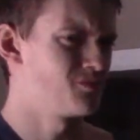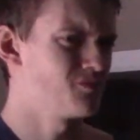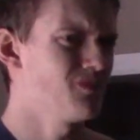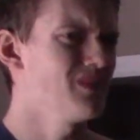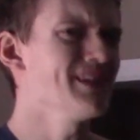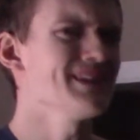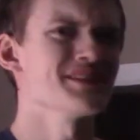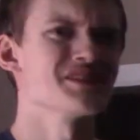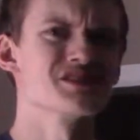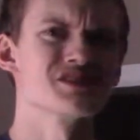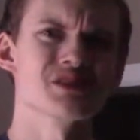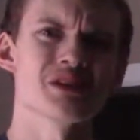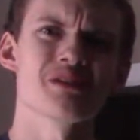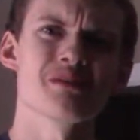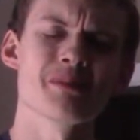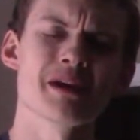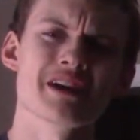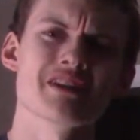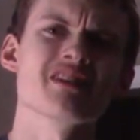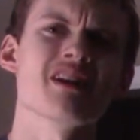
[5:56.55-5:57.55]
which are
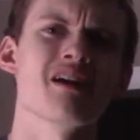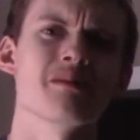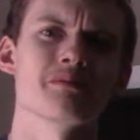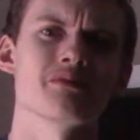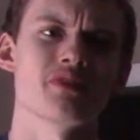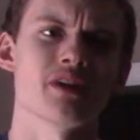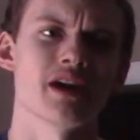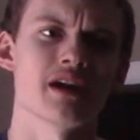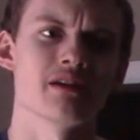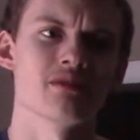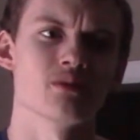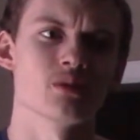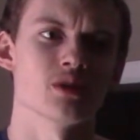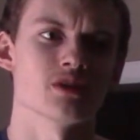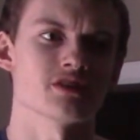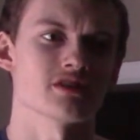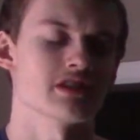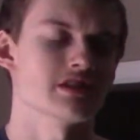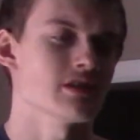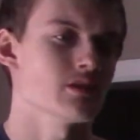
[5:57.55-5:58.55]
my top five
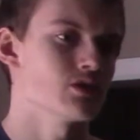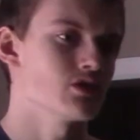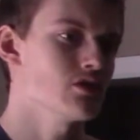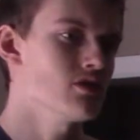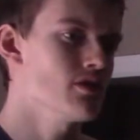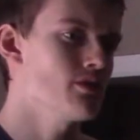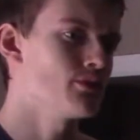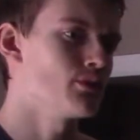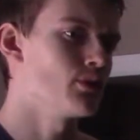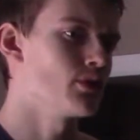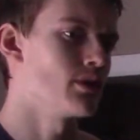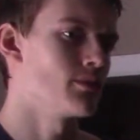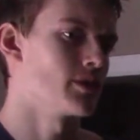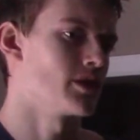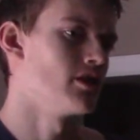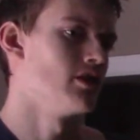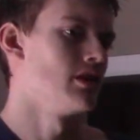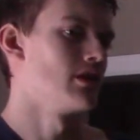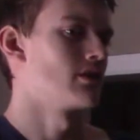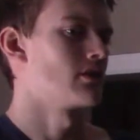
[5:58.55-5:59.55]
worst, because I was going through and I'm like,